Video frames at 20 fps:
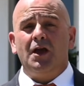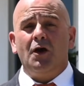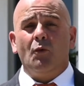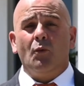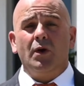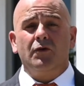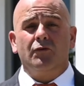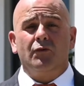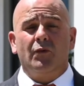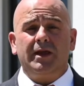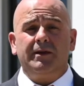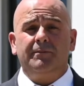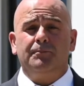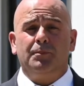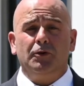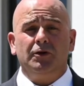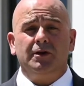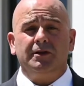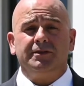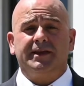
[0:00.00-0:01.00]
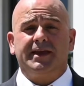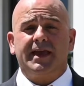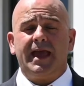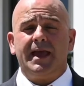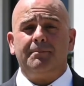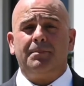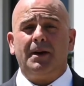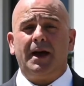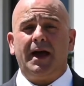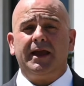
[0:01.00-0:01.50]
We rebooted the
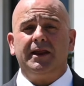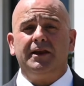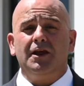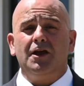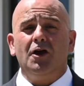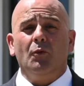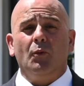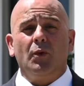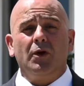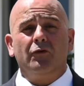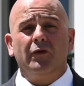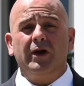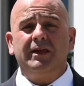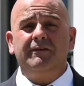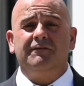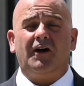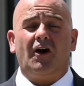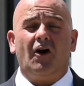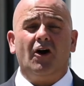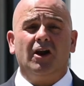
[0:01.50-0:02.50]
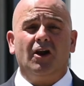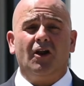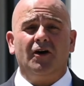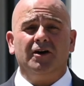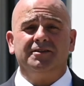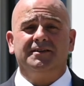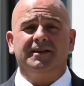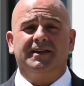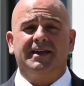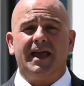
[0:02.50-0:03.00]
campaign, we
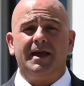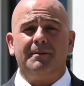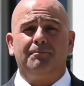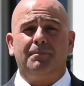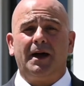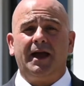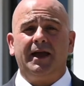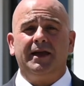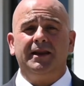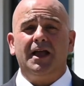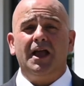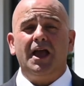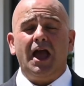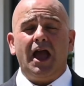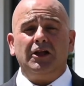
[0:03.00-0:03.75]
revitalised the campaign,